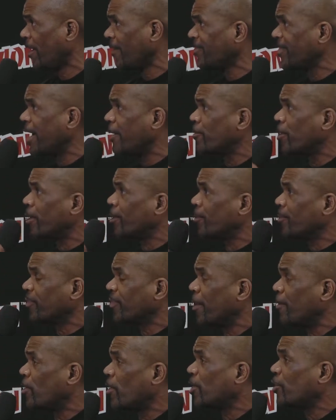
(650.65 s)
They
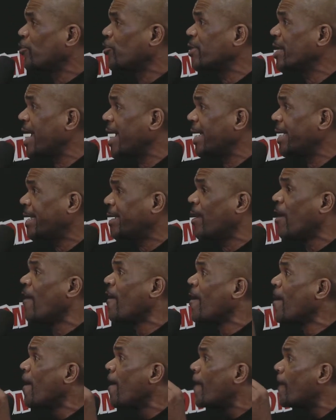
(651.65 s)
were created
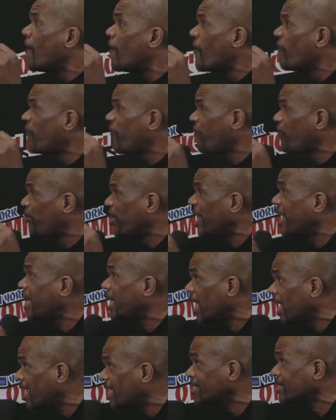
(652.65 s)

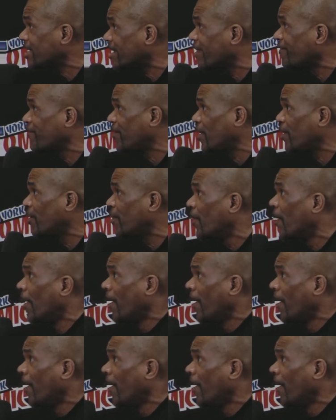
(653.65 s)
because of you.